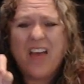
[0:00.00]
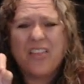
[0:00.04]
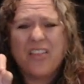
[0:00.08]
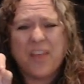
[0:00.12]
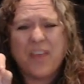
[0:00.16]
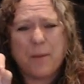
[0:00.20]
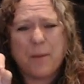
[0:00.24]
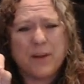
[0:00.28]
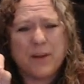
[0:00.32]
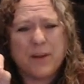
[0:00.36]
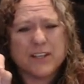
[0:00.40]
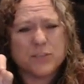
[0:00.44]

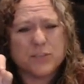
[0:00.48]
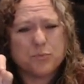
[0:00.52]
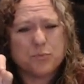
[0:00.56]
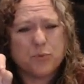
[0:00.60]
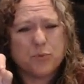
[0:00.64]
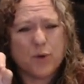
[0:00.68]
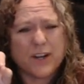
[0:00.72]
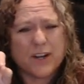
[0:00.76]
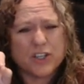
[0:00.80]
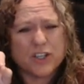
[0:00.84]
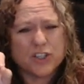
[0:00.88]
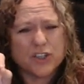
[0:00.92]
that puts
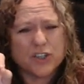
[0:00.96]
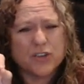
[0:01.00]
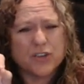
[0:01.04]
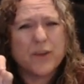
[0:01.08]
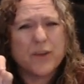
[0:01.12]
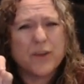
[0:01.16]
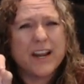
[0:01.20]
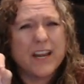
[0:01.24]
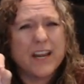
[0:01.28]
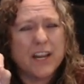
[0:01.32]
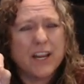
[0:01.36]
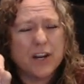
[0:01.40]
pressure
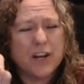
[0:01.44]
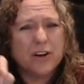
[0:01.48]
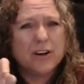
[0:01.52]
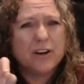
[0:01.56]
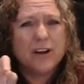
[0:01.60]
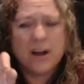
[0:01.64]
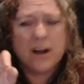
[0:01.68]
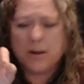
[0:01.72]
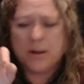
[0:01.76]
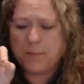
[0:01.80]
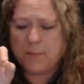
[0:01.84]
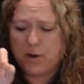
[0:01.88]
right
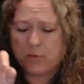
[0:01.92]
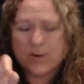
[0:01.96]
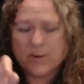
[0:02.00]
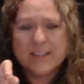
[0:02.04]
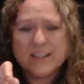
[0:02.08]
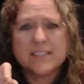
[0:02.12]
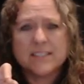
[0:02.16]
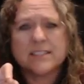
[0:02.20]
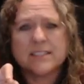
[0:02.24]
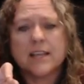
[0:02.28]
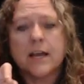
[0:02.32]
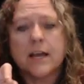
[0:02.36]
here on my
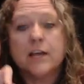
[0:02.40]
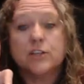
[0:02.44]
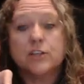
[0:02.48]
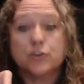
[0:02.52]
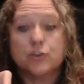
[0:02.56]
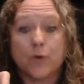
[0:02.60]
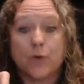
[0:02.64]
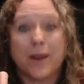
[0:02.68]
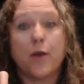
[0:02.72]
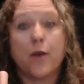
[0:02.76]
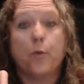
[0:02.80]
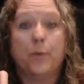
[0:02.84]
wrist,
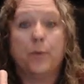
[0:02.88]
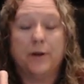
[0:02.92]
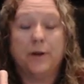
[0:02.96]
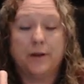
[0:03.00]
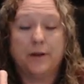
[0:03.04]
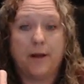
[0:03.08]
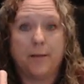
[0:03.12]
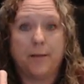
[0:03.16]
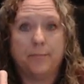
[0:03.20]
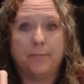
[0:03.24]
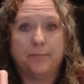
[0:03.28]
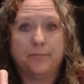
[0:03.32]
so I open it
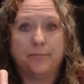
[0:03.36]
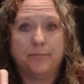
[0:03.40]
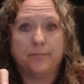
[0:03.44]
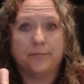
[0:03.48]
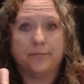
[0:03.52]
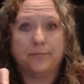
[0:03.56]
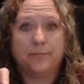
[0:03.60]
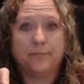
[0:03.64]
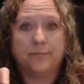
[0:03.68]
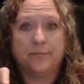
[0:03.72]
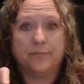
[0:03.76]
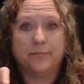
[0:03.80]
up.
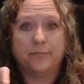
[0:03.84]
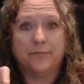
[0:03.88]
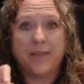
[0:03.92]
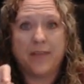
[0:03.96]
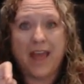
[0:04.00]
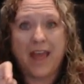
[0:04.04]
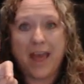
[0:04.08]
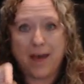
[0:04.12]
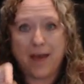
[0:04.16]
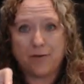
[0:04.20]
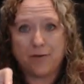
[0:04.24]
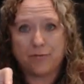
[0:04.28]

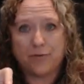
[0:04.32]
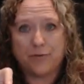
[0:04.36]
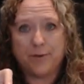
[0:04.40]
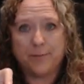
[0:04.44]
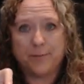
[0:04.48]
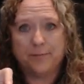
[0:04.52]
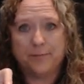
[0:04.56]
F.